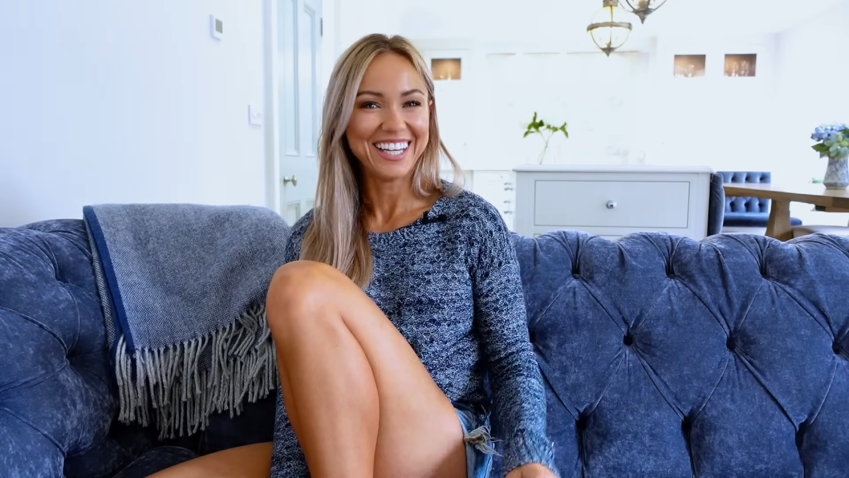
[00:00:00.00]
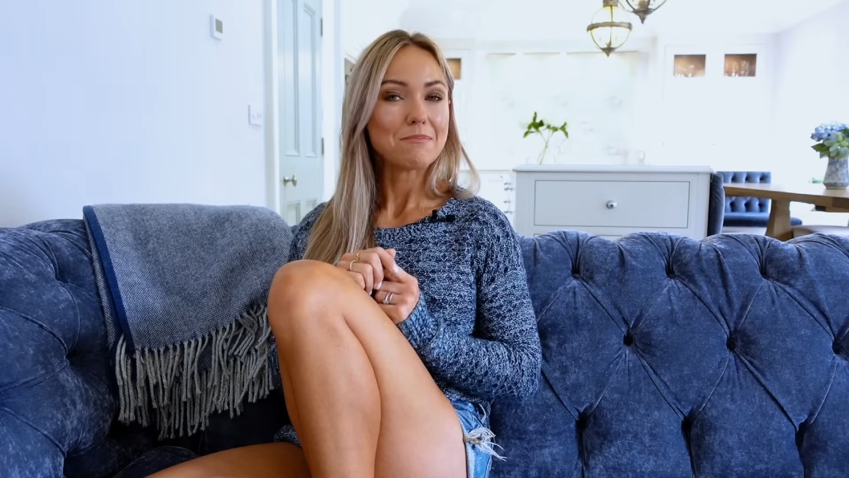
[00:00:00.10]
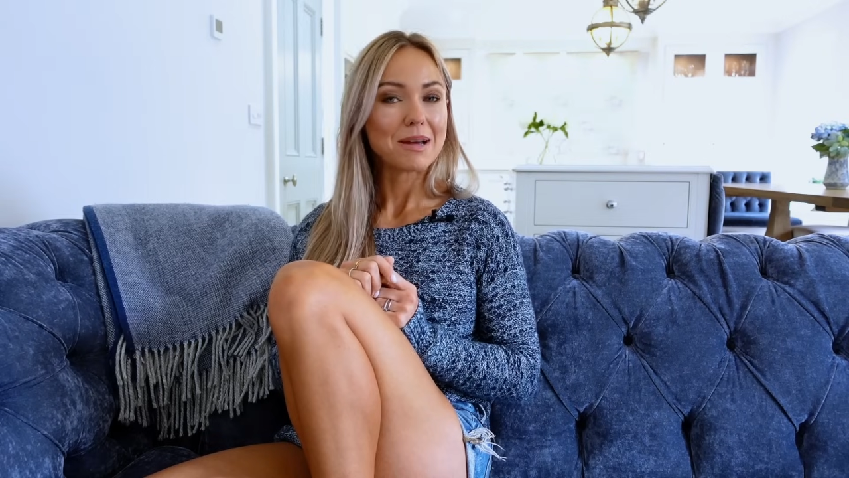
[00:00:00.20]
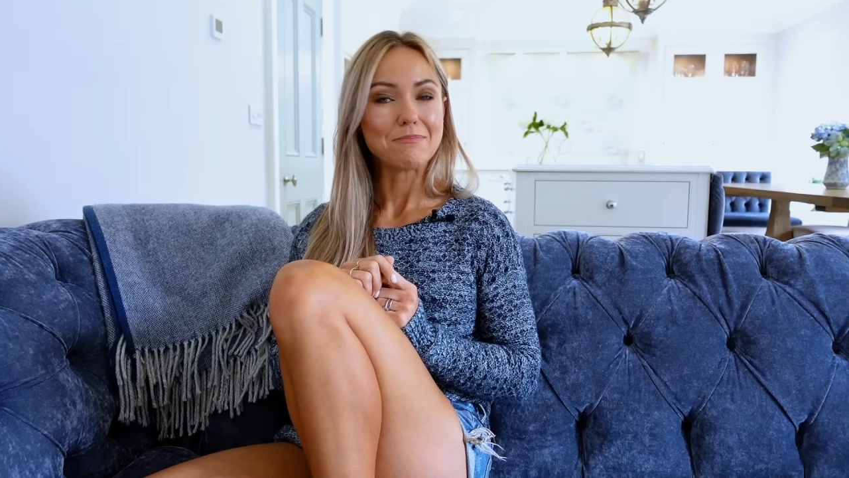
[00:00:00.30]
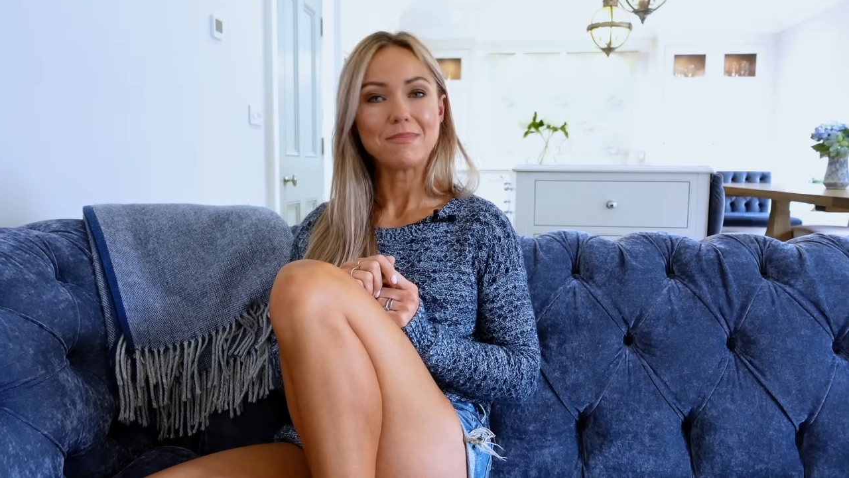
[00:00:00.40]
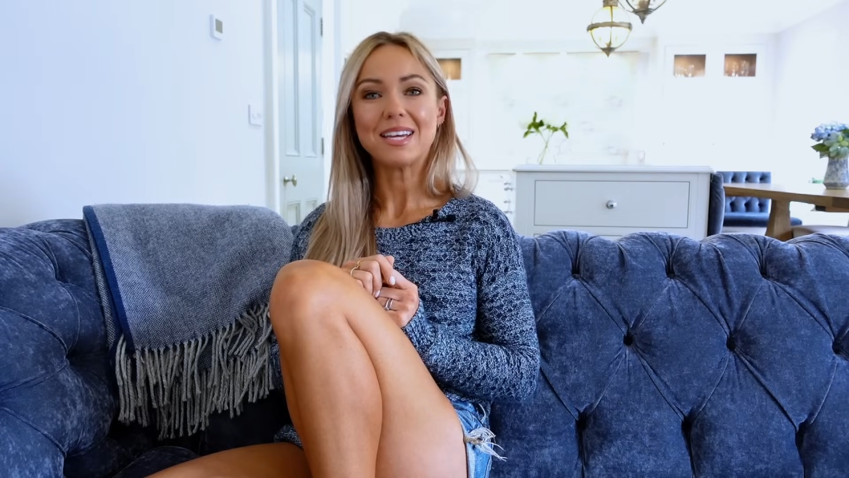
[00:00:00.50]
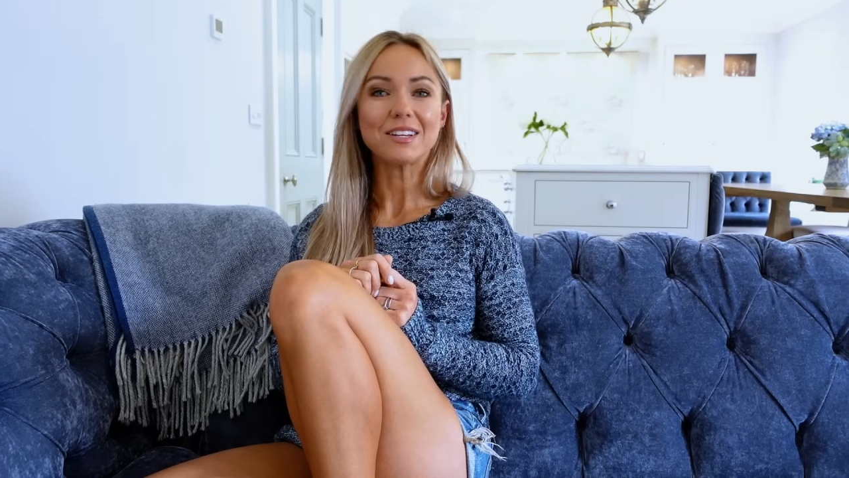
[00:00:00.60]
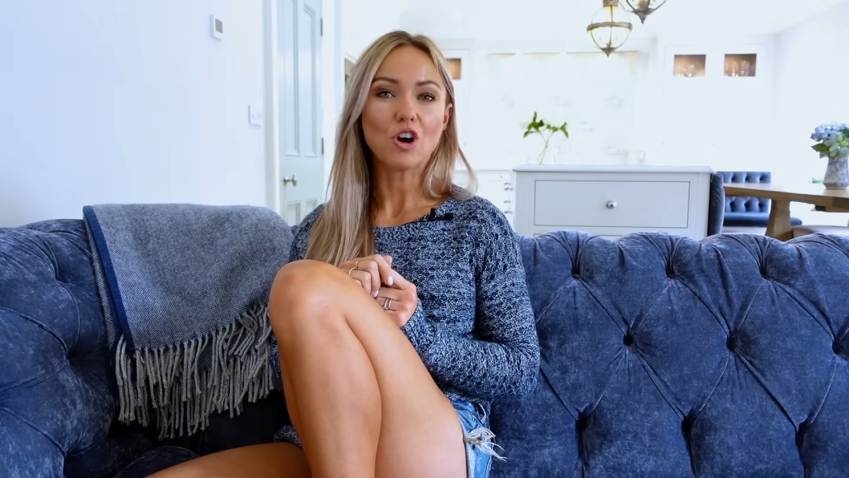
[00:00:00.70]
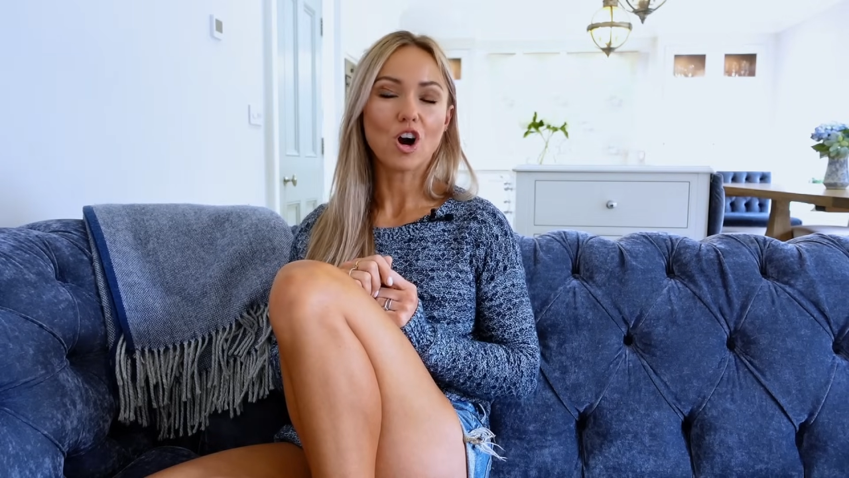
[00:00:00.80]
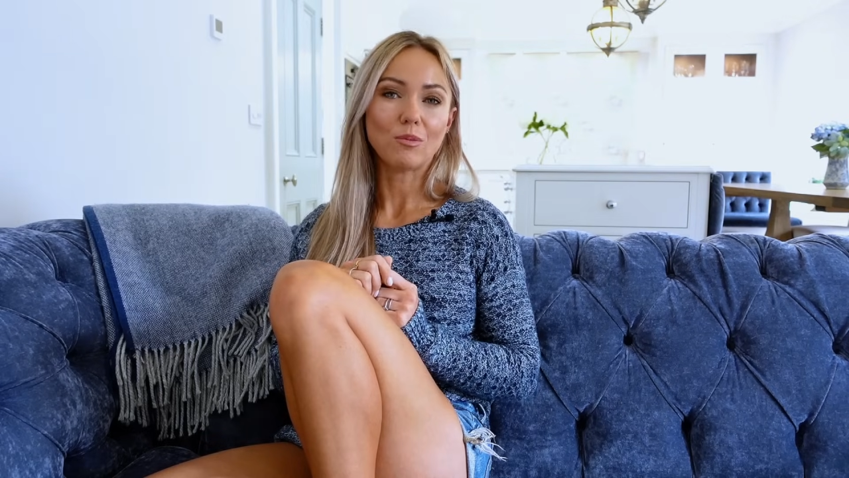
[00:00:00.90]
My main
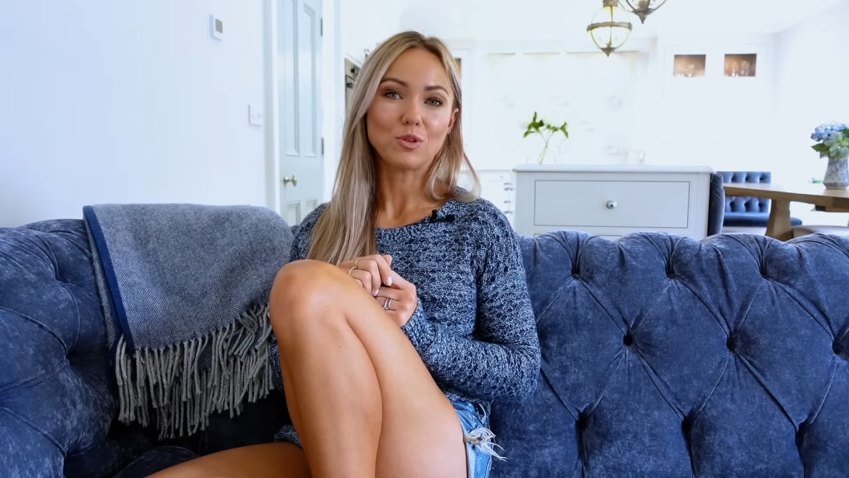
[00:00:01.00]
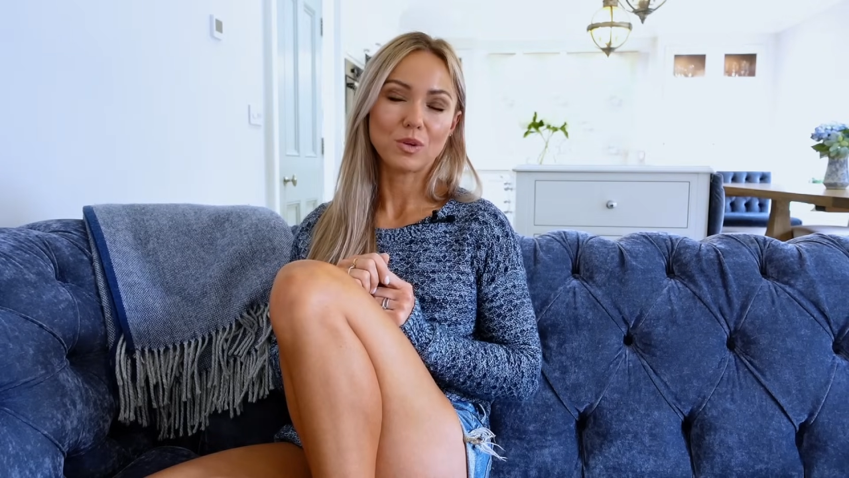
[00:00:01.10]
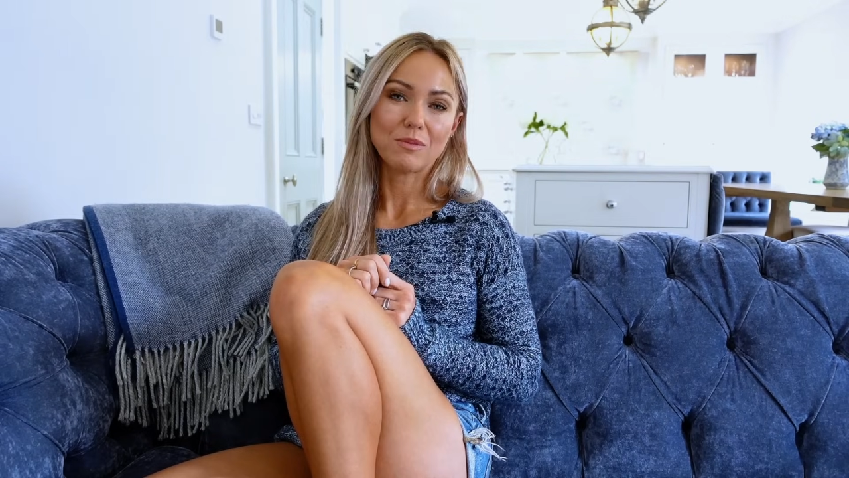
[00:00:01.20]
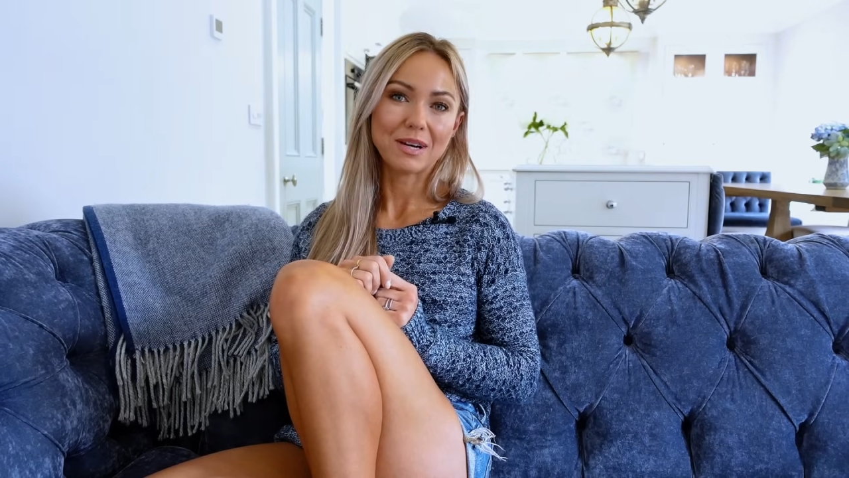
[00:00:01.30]
carbs with